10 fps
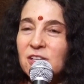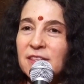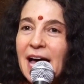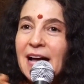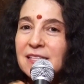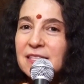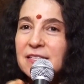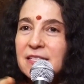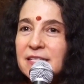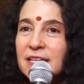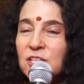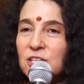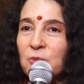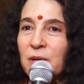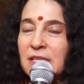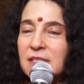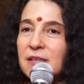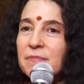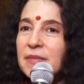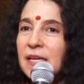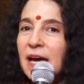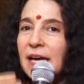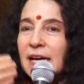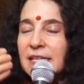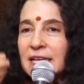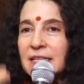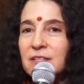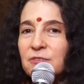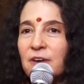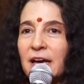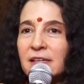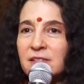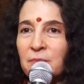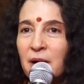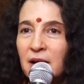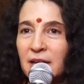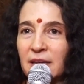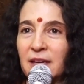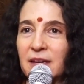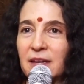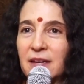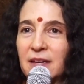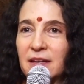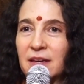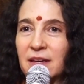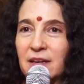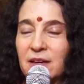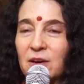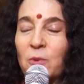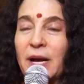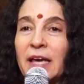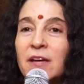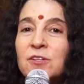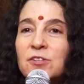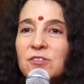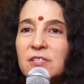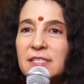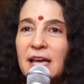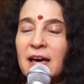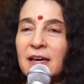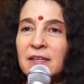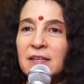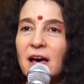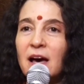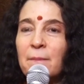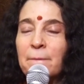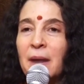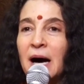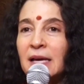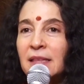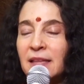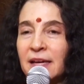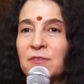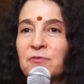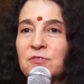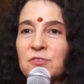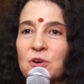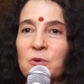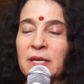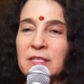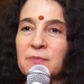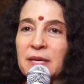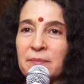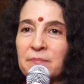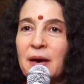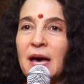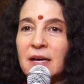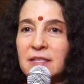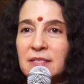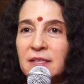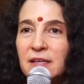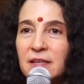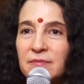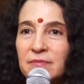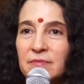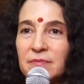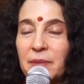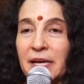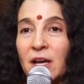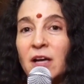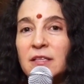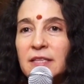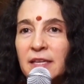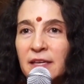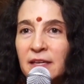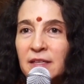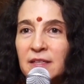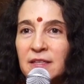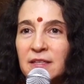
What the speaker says: that's the distinction. When it's something I identify as mine, when I understand my life is going to be impacted by not cleaning it,